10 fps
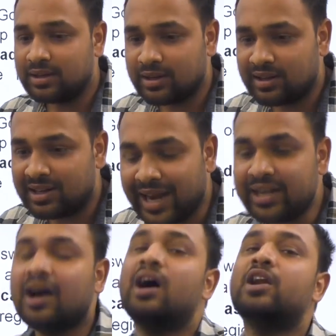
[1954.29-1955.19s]

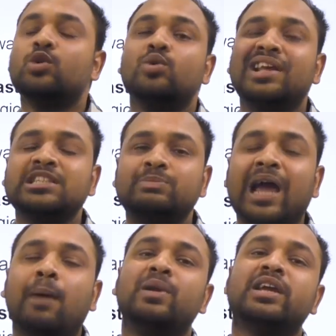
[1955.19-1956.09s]
let our rulings
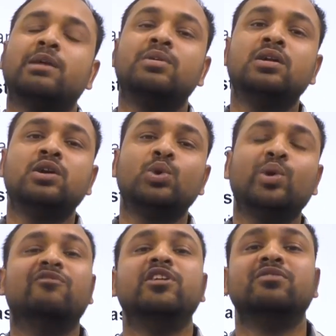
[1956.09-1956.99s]
be applicable to
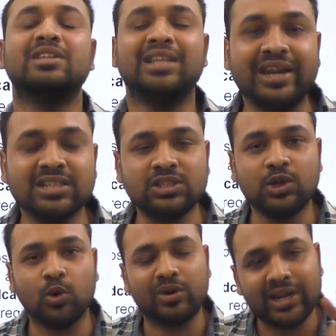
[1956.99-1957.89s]
everyone. That is
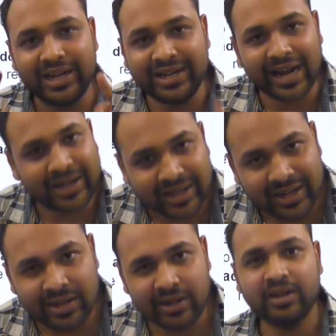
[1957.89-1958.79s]
the only
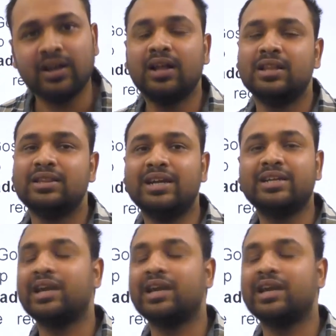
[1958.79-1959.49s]
deterrent that